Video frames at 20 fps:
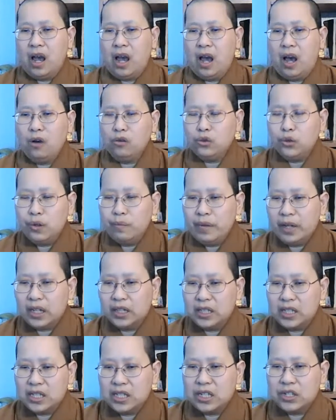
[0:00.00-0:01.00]
How do we make
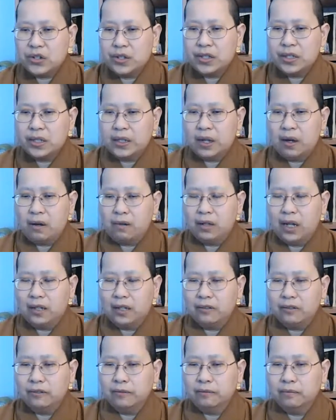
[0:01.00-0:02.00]
a decision in our
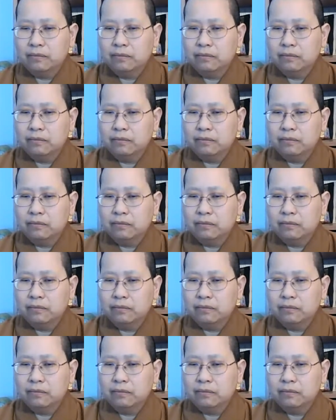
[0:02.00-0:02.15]
life?